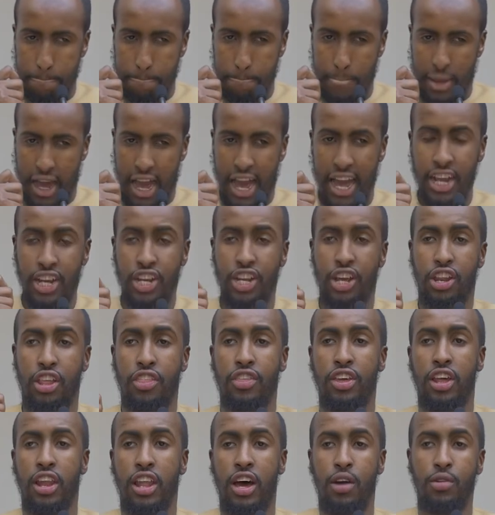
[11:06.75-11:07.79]
Aisha
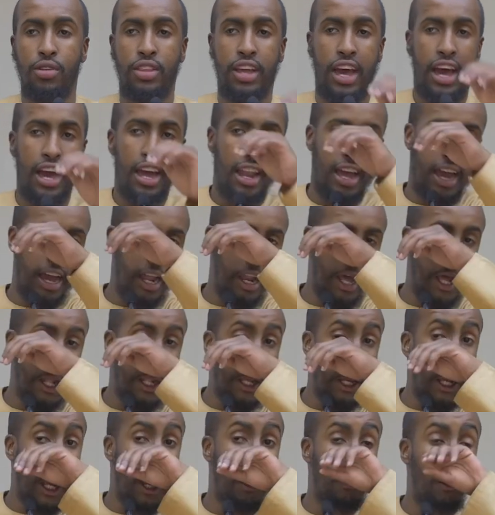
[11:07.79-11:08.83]
radiallahu ta'ala anha,
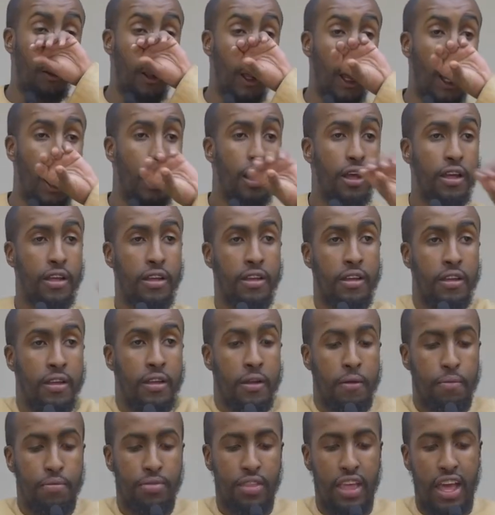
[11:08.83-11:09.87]
they came to her
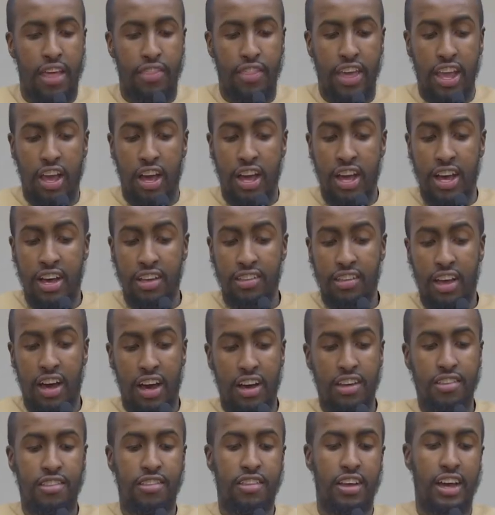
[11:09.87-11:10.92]
and they
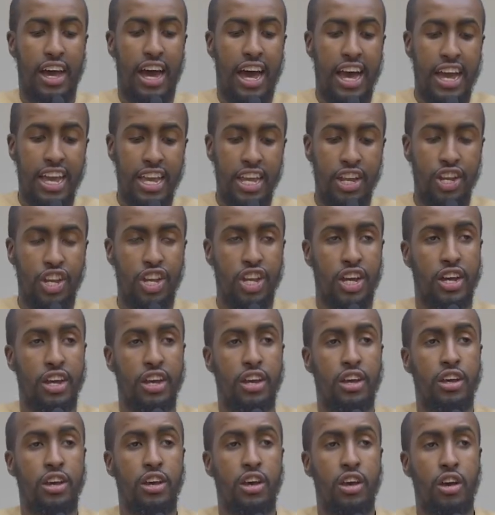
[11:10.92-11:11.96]
asked her, Aisha,
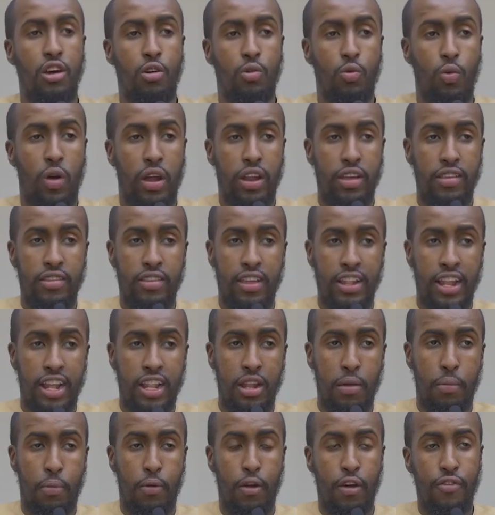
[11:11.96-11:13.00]
what is it that
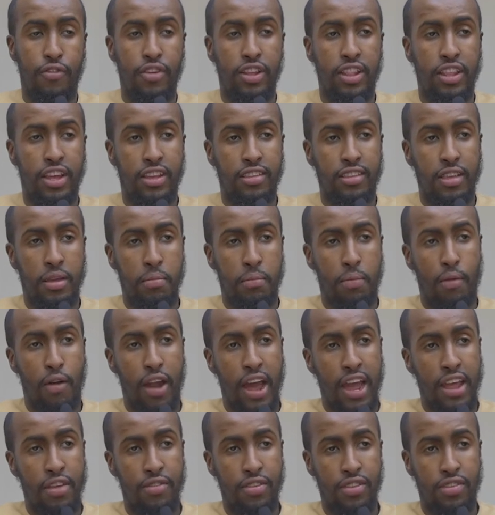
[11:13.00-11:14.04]
the Prophet does in
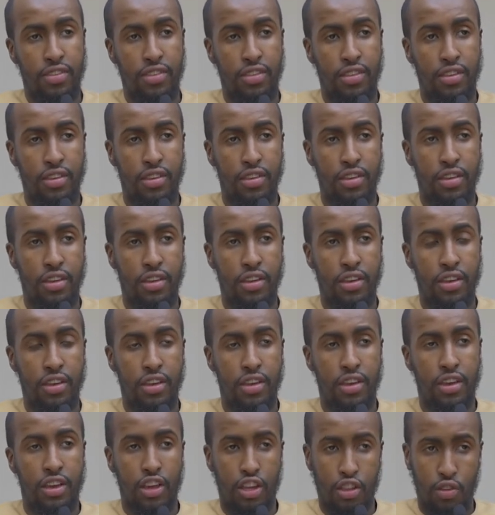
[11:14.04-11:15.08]
private?
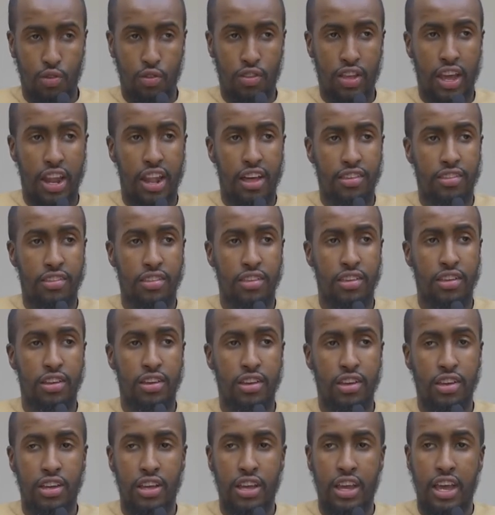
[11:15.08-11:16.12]
Can you tell us?
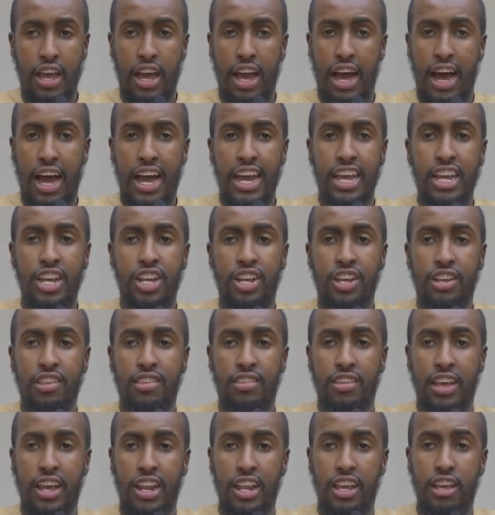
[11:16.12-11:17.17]
Aisha
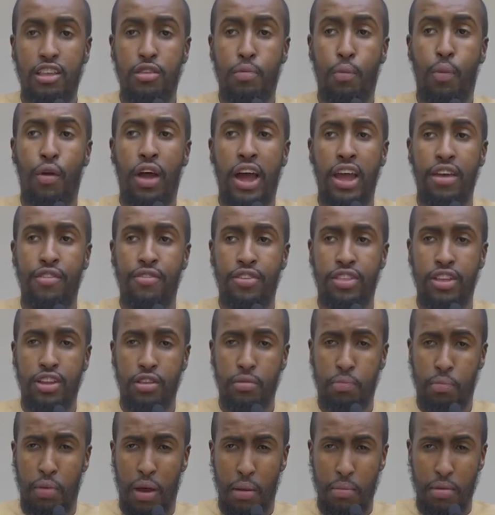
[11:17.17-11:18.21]
said his private and
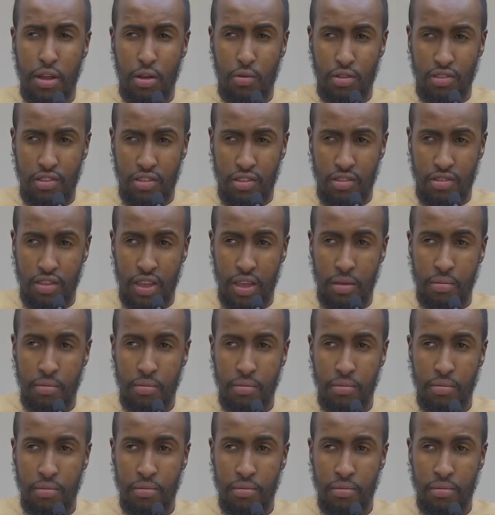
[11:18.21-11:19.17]
his public was the same.